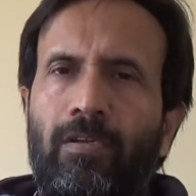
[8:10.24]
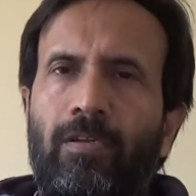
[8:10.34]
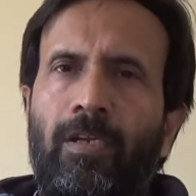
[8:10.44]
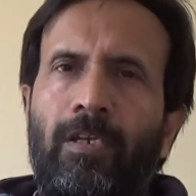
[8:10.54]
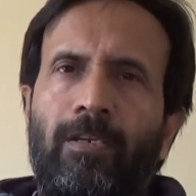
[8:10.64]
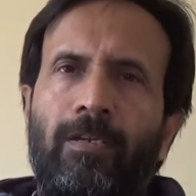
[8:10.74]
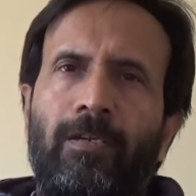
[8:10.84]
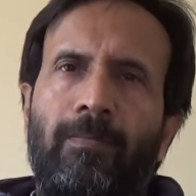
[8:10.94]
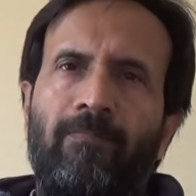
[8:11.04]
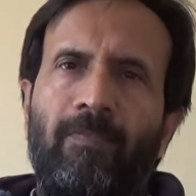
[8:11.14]
and
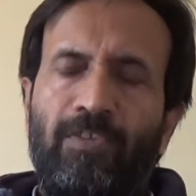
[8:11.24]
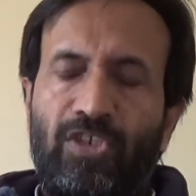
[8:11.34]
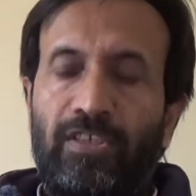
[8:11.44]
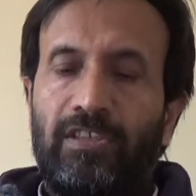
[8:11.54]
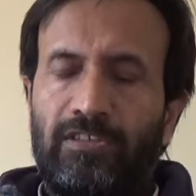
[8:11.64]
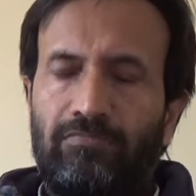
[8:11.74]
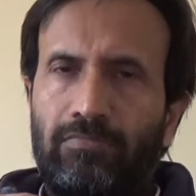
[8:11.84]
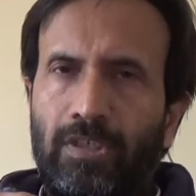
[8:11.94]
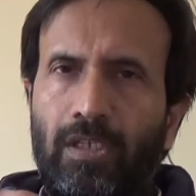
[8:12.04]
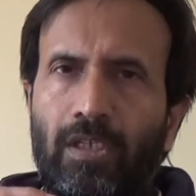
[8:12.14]
uh, which are the
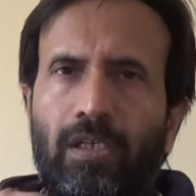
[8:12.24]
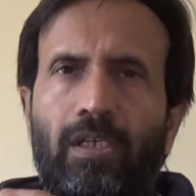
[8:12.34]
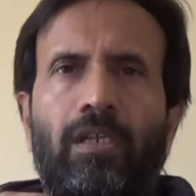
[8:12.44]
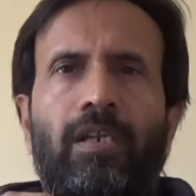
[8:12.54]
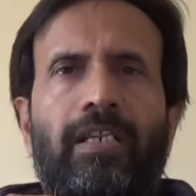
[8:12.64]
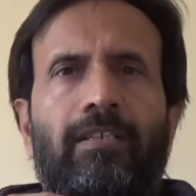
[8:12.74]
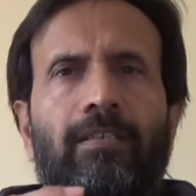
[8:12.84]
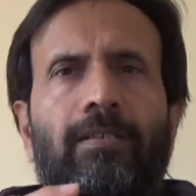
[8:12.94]
like